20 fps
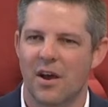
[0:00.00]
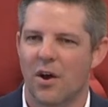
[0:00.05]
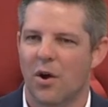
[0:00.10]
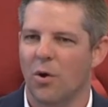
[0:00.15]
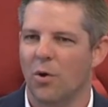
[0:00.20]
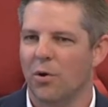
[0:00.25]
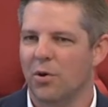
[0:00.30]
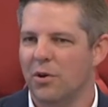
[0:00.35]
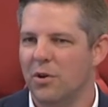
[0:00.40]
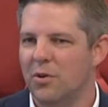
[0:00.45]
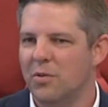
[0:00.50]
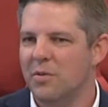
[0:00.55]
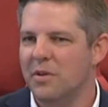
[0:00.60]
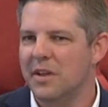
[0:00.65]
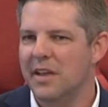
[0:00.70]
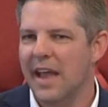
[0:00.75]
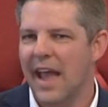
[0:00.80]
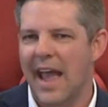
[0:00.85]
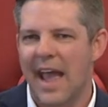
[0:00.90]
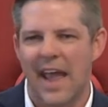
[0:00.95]
or who
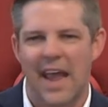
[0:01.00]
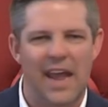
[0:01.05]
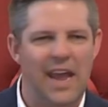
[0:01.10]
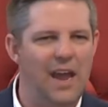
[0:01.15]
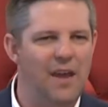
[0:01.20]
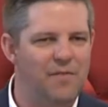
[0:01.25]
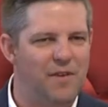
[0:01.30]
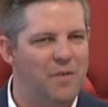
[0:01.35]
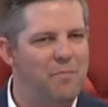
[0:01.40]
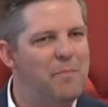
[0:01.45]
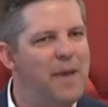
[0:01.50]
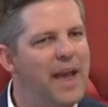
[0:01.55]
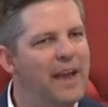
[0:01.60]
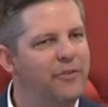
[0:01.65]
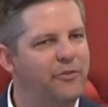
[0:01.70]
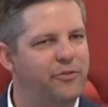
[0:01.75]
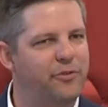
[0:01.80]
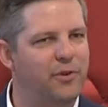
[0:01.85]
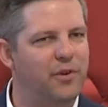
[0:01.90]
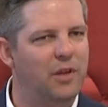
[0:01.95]
gave and
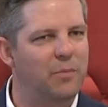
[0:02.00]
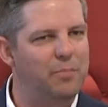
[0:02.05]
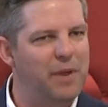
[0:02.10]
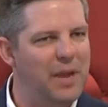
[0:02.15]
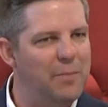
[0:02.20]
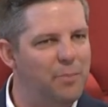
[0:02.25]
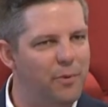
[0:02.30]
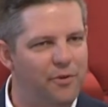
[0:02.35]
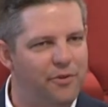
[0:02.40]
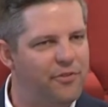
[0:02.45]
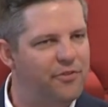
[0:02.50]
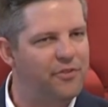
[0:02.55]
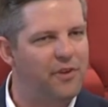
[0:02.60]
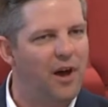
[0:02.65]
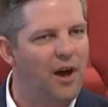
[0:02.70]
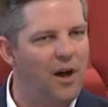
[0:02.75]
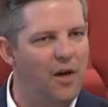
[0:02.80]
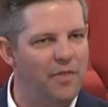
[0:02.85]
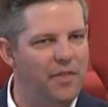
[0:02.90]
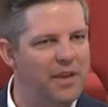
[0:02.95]
made sure that people
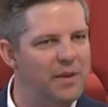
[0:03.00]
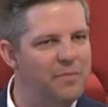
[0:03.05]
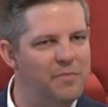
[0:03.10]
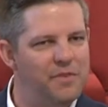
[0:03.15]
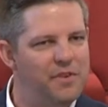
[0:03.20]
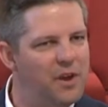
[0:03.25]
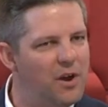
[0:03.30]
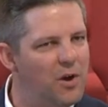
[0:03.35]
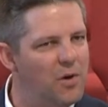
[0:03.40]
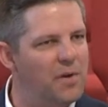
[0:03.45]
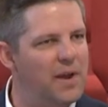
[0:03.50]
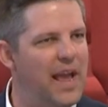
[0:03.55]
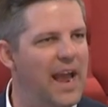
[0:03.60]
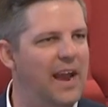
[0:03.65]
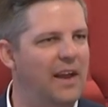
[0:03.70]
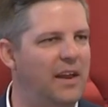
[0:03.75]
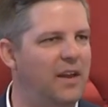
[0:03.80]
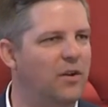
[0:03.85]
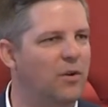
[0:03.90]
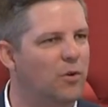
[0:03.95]
saw them
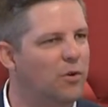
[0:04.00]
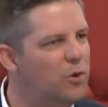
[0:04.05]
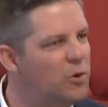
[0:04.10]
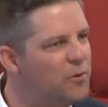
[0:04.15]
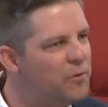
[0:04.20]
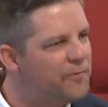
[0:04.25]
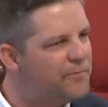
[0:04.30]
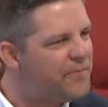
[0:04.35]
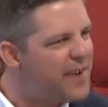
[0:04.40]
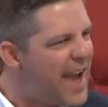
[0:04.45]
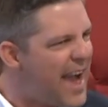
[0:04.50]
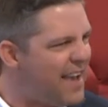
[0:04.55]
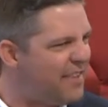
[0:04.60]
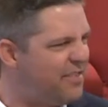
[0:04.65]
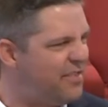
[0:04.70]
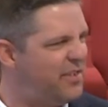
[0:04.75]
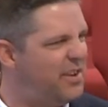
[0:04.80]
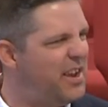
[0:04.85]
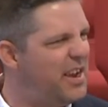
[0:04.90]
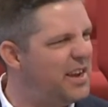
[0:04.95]
donating, or who
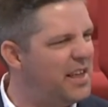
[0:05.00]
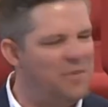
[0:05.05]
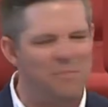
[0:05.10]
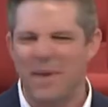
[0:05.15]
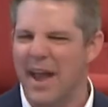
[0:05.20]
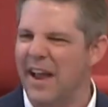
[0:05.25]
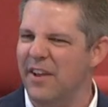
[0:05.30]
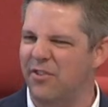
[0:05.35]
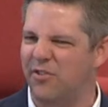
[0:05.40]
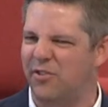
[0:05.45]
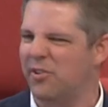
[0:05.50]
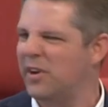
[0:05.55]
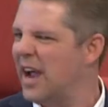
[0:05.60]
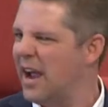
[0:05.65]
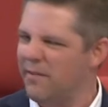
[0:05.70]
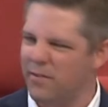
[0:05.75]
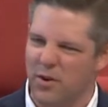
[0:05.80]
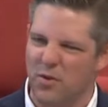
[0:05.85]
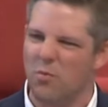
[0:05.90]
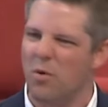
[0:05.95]
fasted and made sure
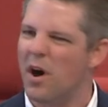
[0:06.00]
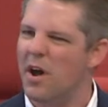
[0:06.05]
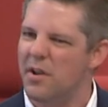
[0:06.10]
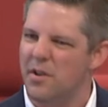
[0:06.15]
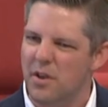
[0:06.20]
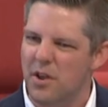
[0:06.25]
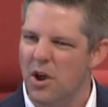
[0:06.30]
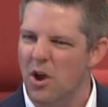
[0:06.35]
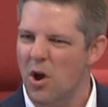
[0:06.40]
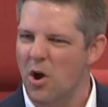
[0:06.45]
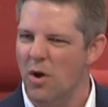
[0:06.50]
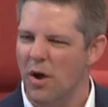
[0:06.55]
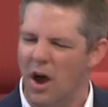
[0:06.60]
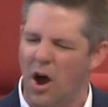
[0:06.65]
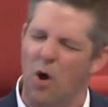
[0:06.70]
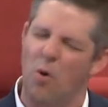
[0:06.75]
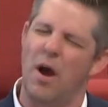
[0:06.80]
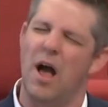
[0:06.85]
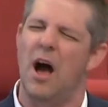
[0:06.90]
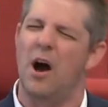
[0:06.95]
everyone knew,
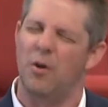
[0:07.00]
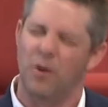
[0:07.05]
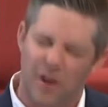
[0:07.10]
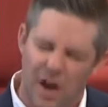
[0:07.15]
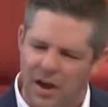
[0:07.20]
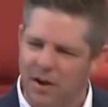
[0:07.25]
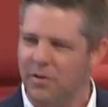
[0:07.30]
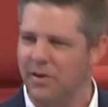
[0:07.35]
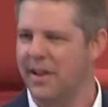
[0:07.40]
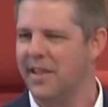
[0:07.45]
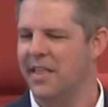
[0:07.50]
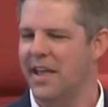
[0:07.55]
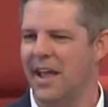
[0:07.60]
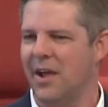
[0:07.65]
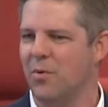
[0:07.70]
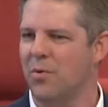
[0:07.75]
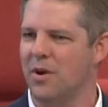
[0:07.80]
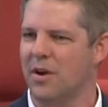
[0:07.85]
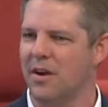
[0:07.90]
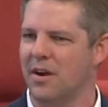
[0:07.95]
oh, how hungry they
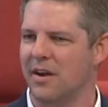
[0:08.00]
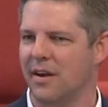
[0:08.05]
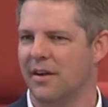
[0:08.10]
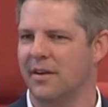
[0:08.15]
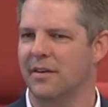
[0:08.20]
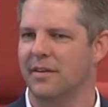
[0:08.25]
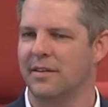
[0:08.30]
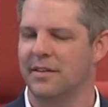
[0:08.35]
were.